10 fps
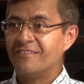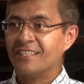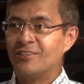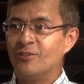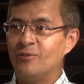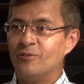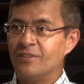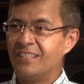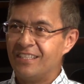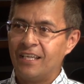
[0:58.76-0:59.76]
What to do.
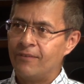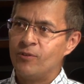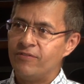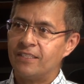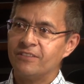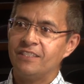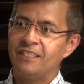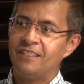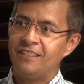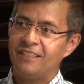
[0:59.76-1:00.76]
Have you found
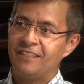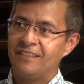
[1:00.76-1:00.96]
any?